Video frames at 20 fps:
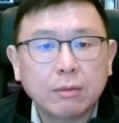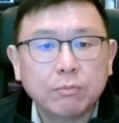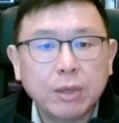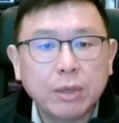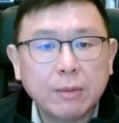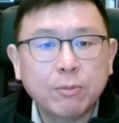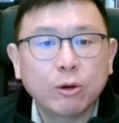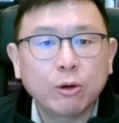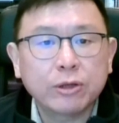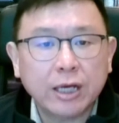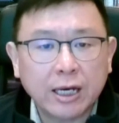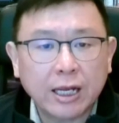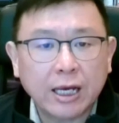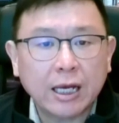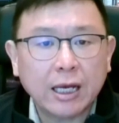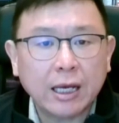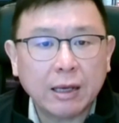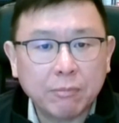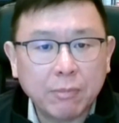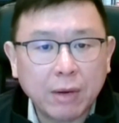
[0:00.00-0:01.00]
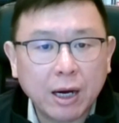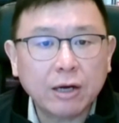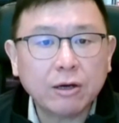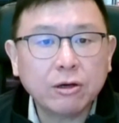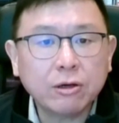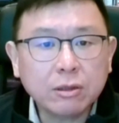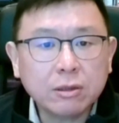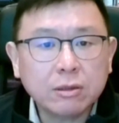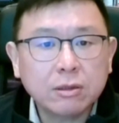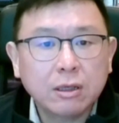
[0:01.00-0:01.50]
people that I
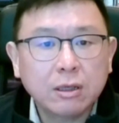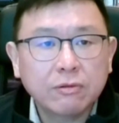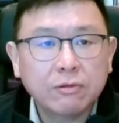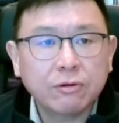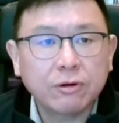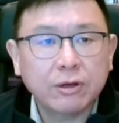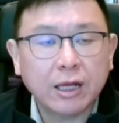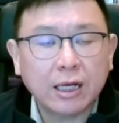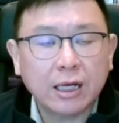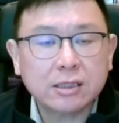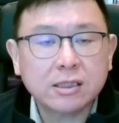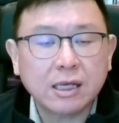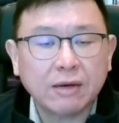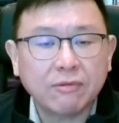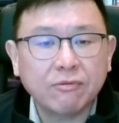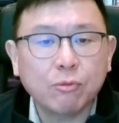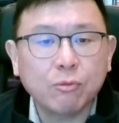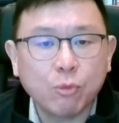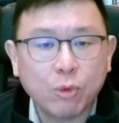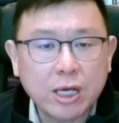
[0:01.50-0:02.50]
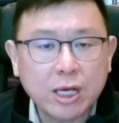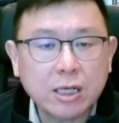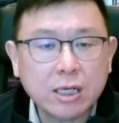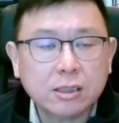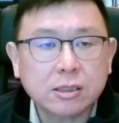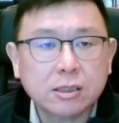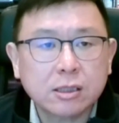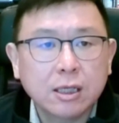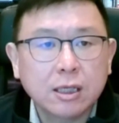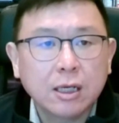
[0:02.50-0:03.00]
admire for that 7
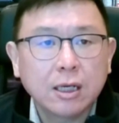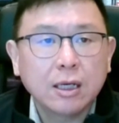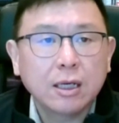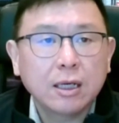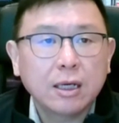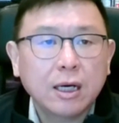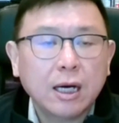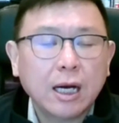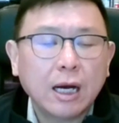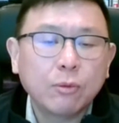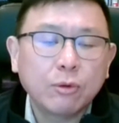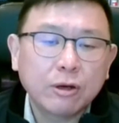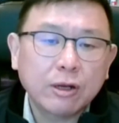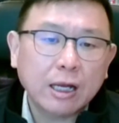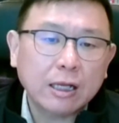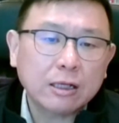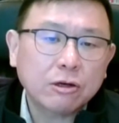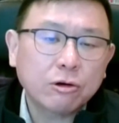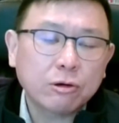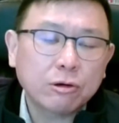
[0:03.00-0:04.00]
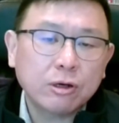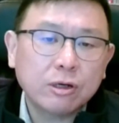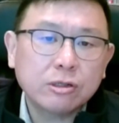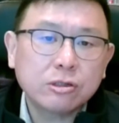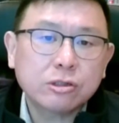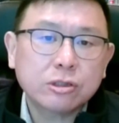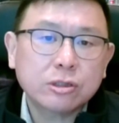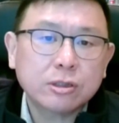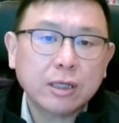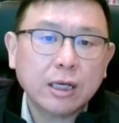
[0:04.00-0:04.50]
weeks. I would
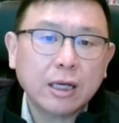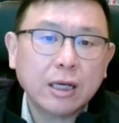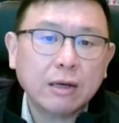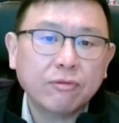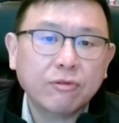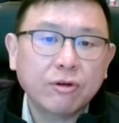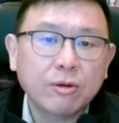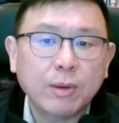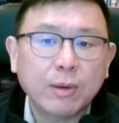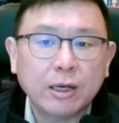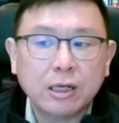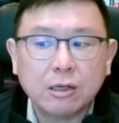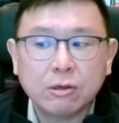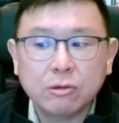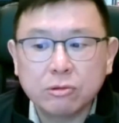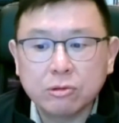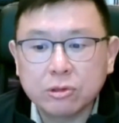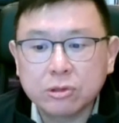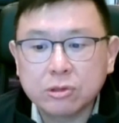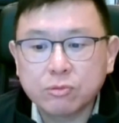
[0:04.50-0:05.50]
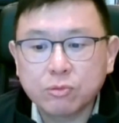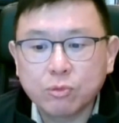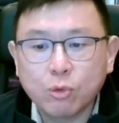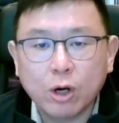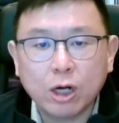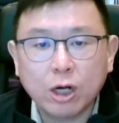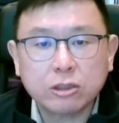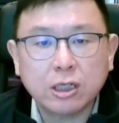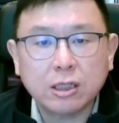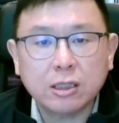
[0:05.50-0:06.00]
encourage everybody who's
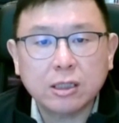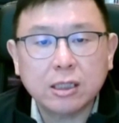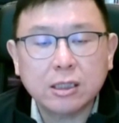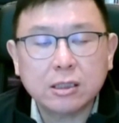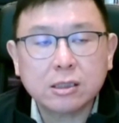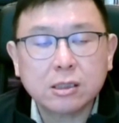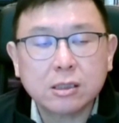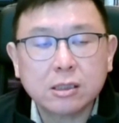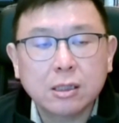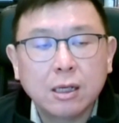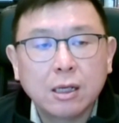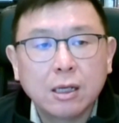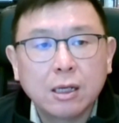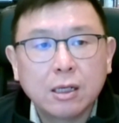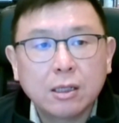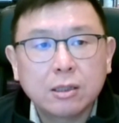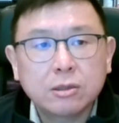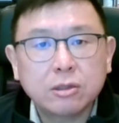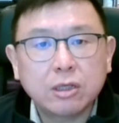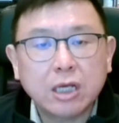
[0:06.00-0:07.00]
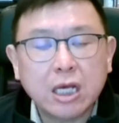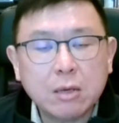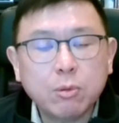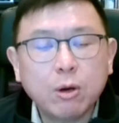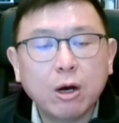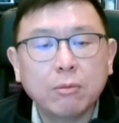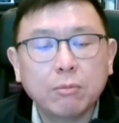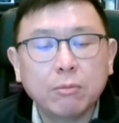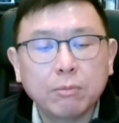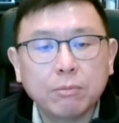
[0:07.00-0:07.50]
watching this to keep
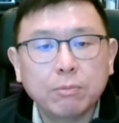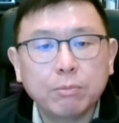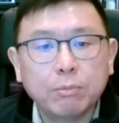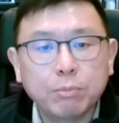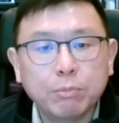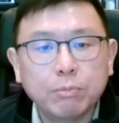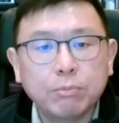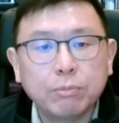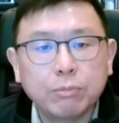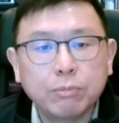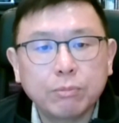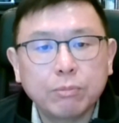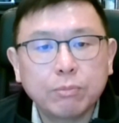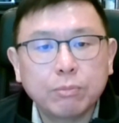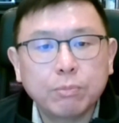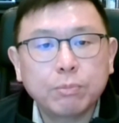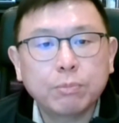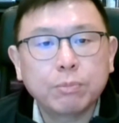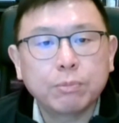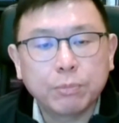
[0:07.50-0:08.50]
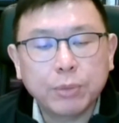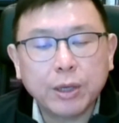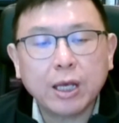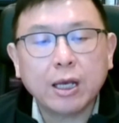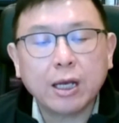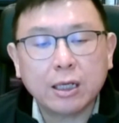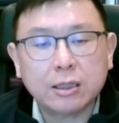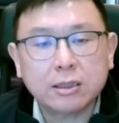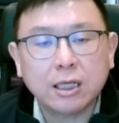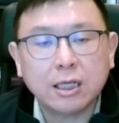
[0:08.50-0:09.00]
on
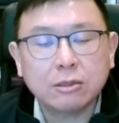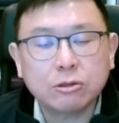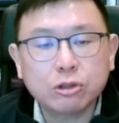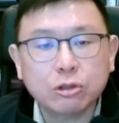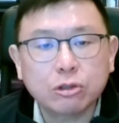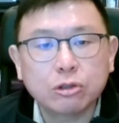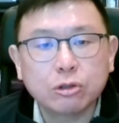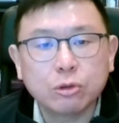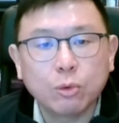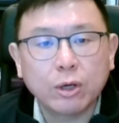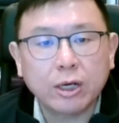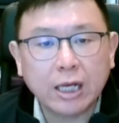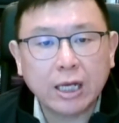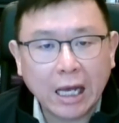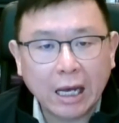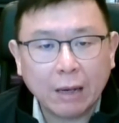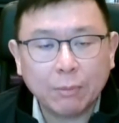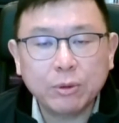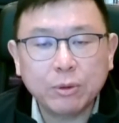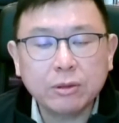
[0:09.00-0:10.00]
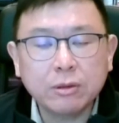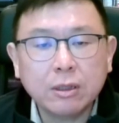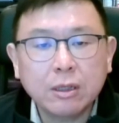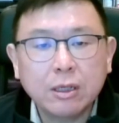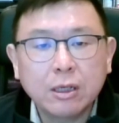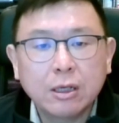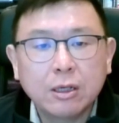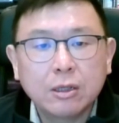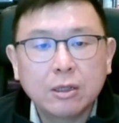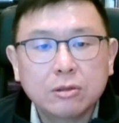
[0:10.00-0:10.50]
paying attention to what happened,
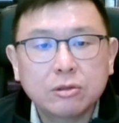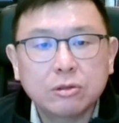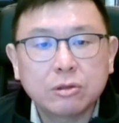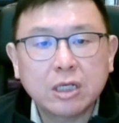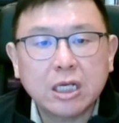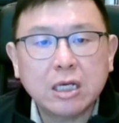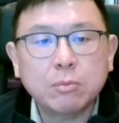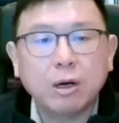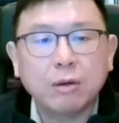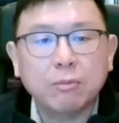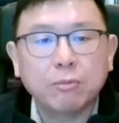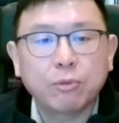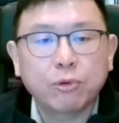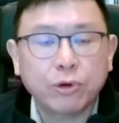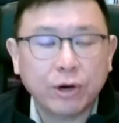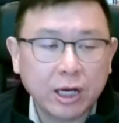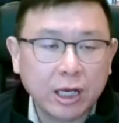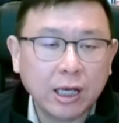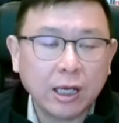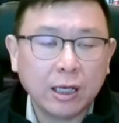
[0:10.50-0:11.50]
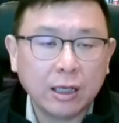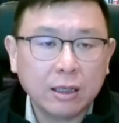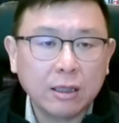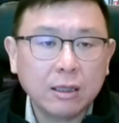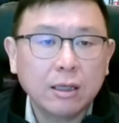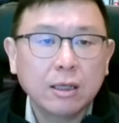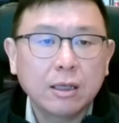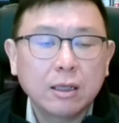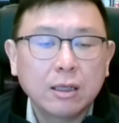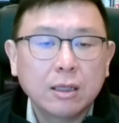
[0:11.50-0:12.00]
to keep on praying
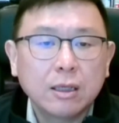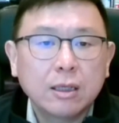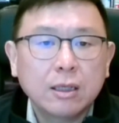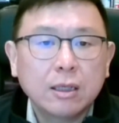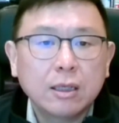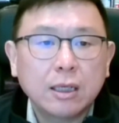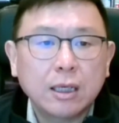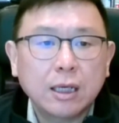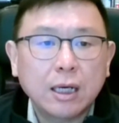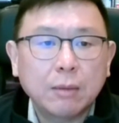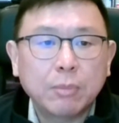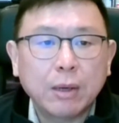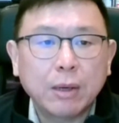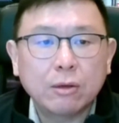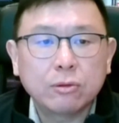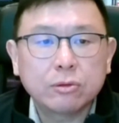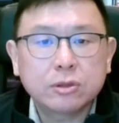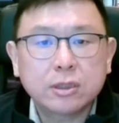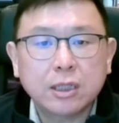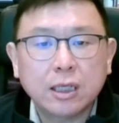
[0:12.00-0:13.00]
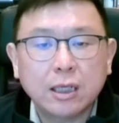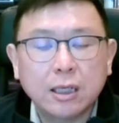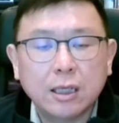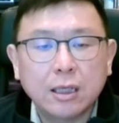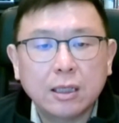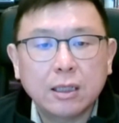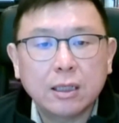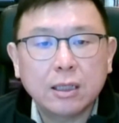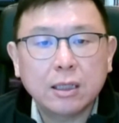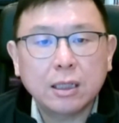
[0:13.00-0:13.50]
about
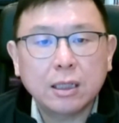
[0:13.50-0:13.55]
the